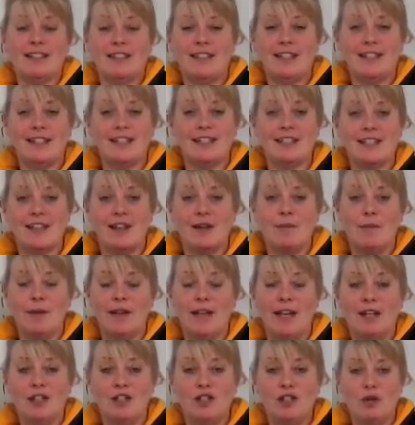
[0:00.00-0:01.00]
This is going uh, to
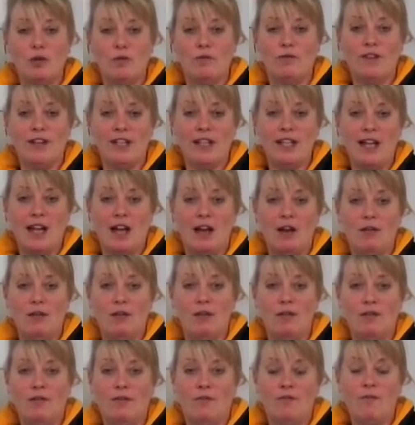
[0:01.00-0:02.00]
be a short video
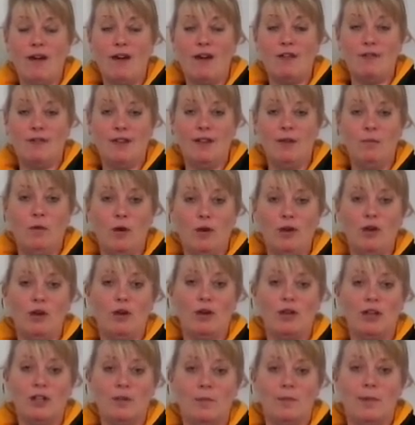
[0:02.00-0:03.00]
of roughly what
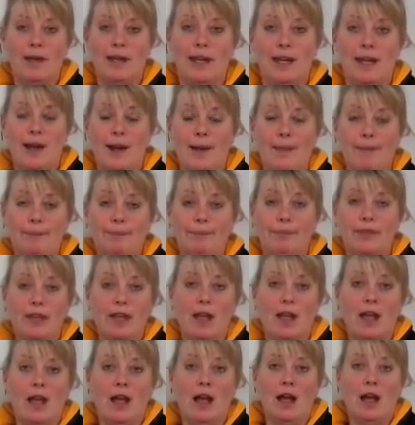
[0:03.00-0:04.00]
you're going to be um,
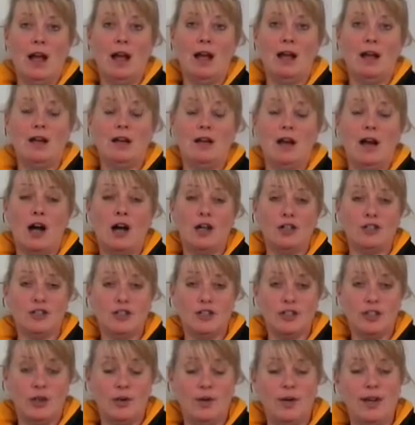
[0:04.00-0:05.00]
uh,
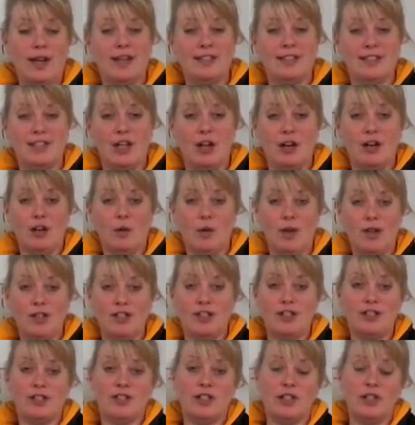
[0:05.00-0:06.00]
asked to do and there's certain
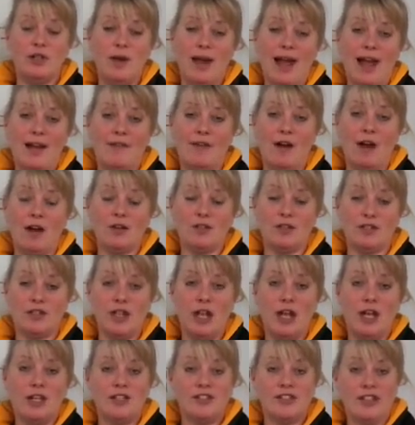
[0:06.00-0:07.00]
questions that you have
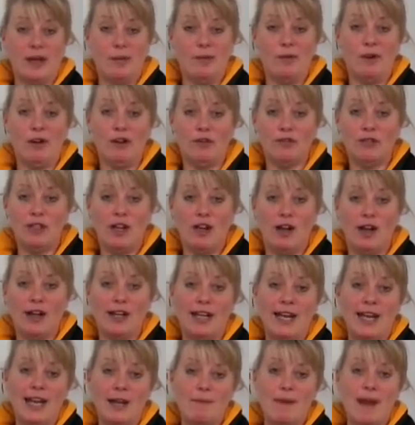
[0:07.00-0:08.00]
asked somewhere along the
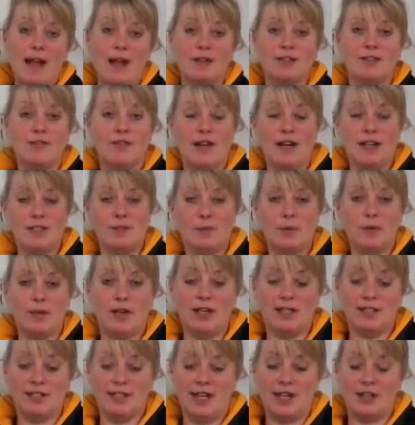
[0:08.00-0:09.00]
line in emails,
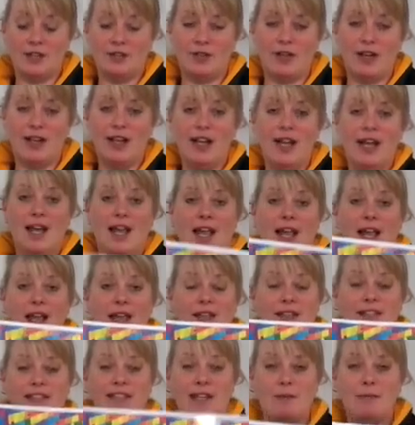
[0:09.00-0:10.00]
Facebook etc.
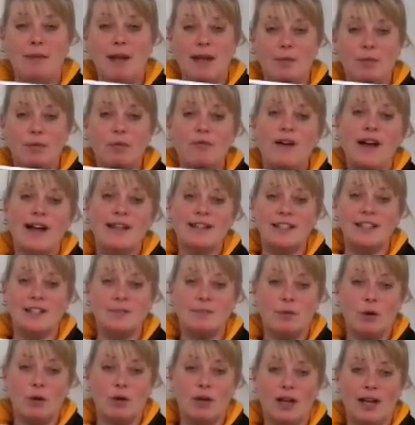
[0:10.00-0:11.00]
Some people have had
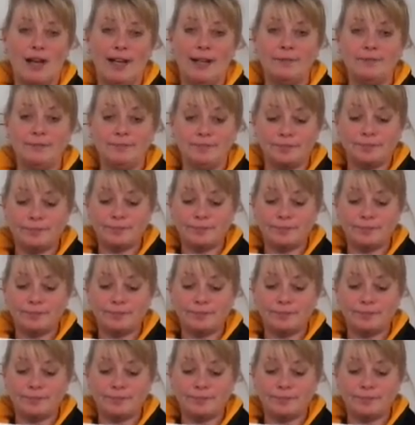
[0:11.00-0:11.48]
this booklet